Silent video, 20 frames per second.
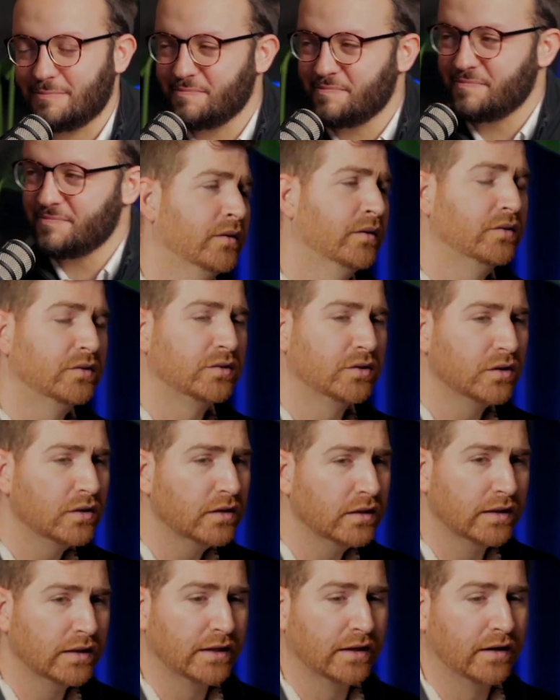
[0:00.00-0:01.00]

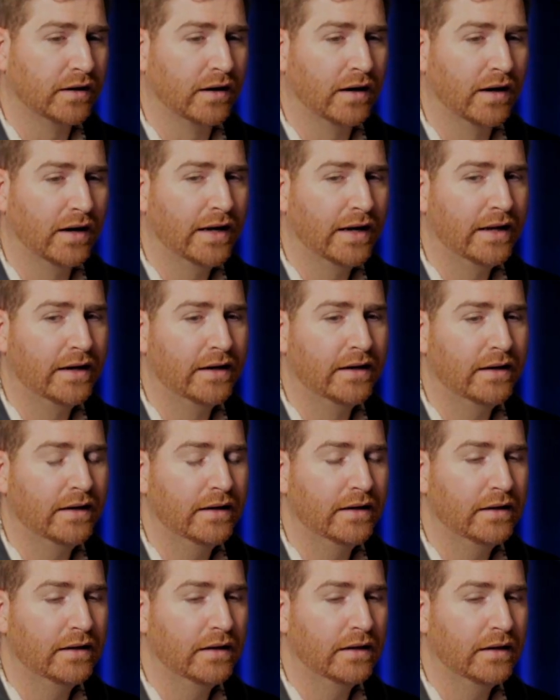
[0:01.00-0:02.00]
Certainly are. And
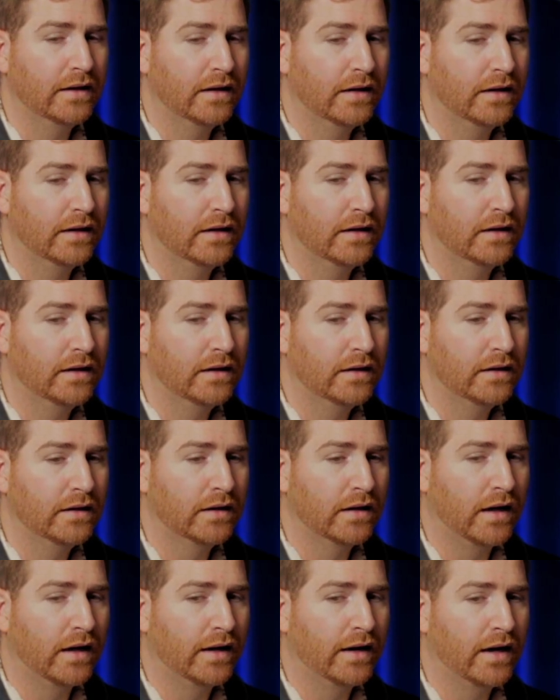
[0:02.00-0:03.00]

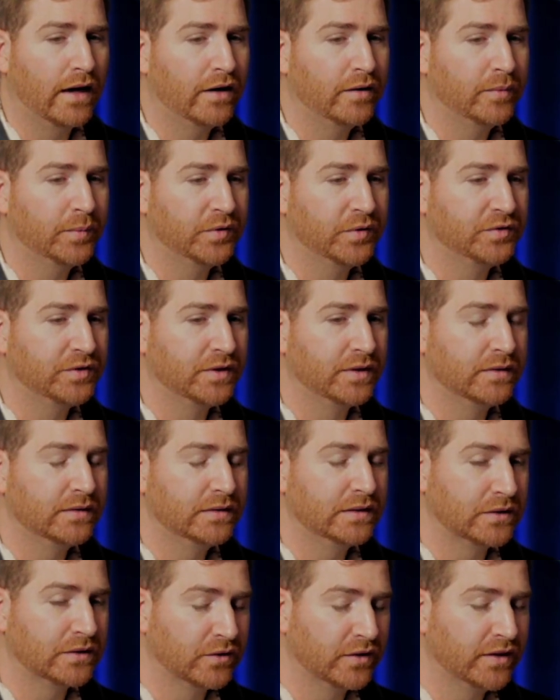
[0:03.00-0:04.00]
I 100%
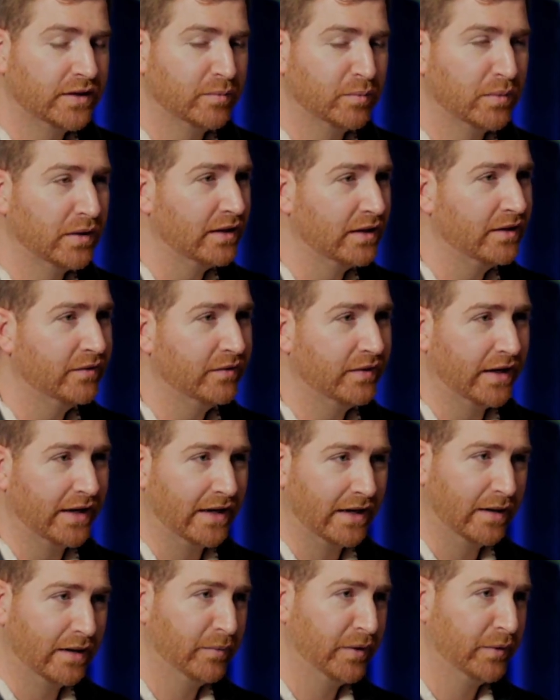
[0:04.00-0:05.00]
agree and believe
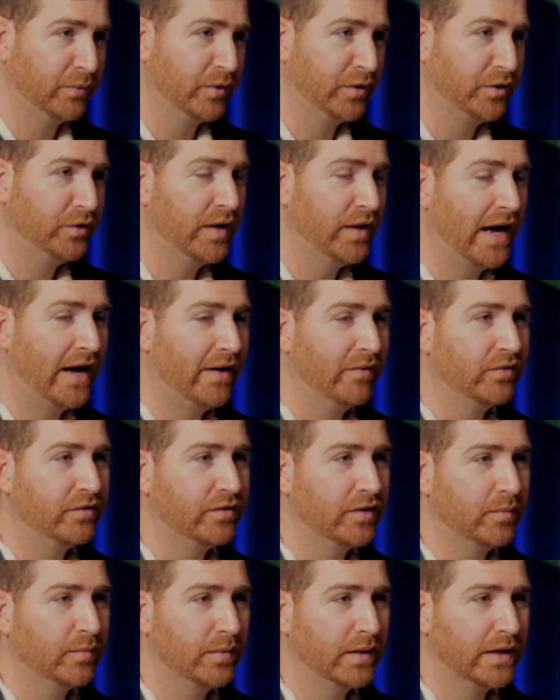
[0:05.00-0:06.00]
that. I mean, when you have
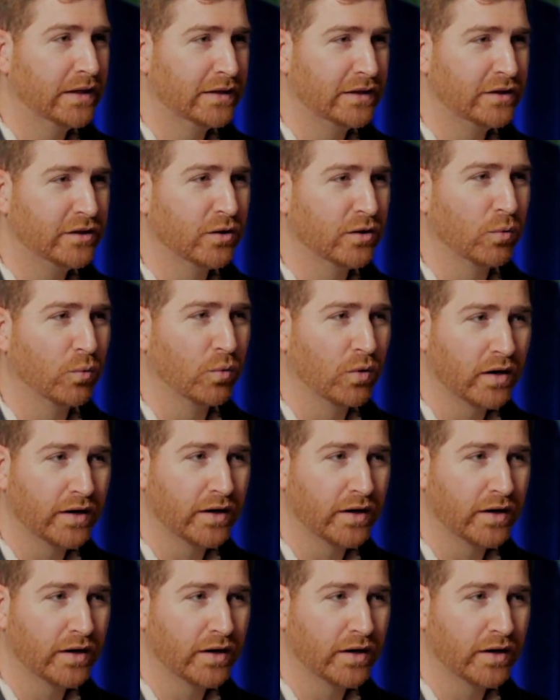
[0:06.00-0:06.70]
something that you're working